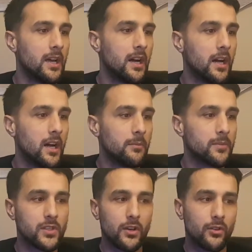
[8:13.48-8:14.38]
Um,
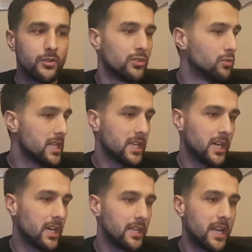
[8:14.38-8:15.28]
so
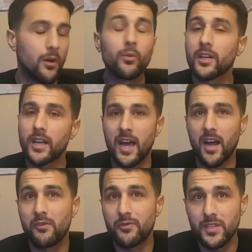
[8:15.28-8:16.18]
eureka, now we're going to
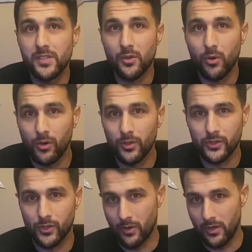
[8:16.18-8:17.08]
have these corals
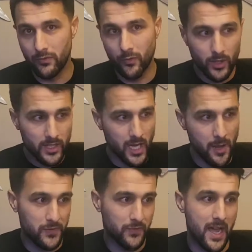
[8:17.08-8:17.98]
growing forty
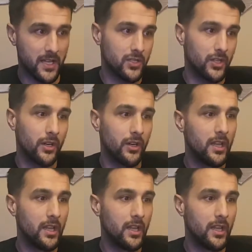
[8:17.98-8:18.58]
times faster,